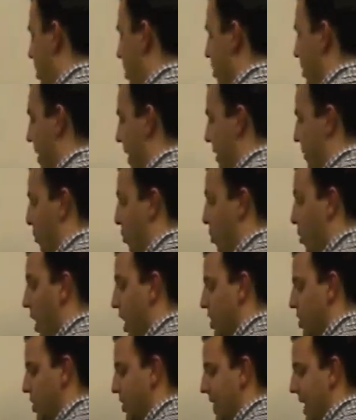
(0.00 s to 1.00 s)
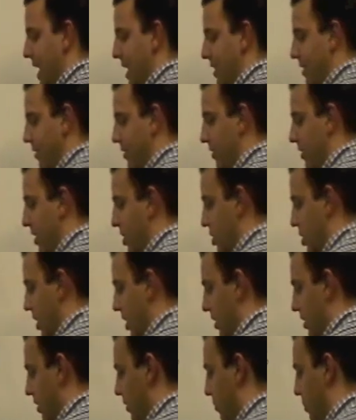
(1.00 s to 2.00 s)
You gotta rush that decision
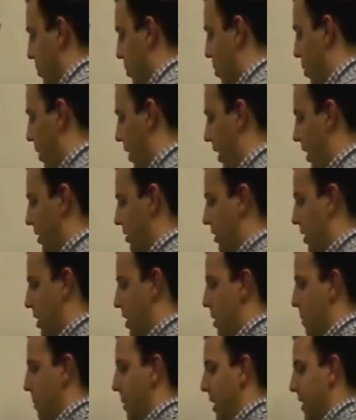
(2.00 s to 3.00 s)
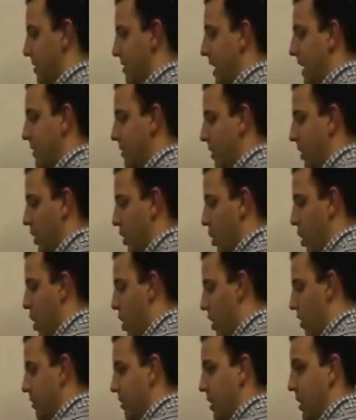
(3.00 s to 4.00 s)
at this point because that's gonna
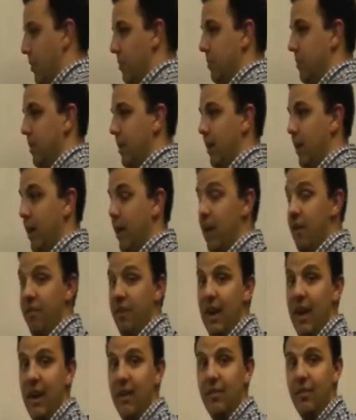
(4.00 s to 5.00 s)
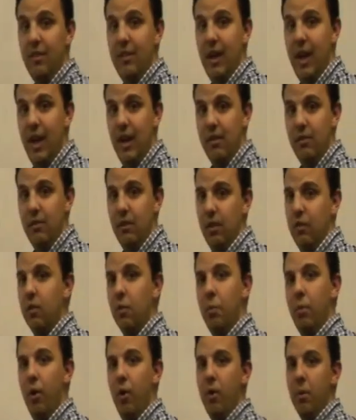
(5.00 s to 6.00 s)
cause him to, if he hesitates, it's a
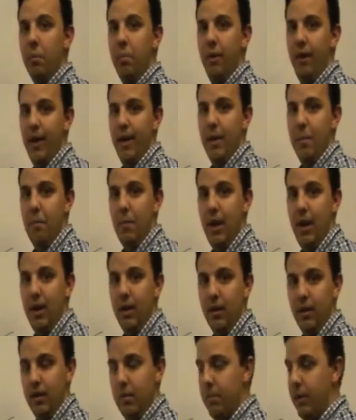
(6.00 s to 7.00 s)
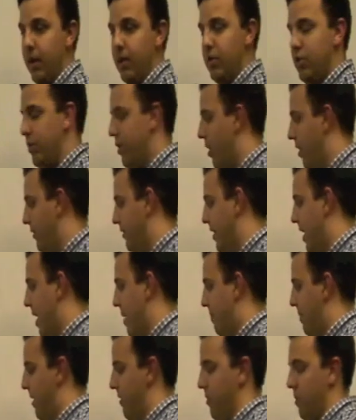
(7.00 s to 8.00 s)
broken play immediately because you're on
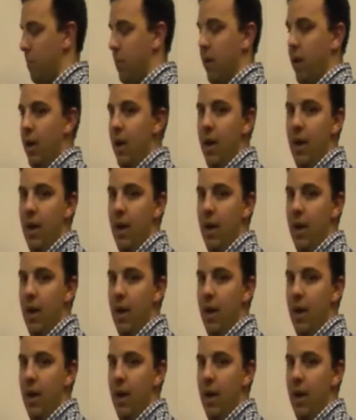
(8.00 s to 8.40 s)
top of him.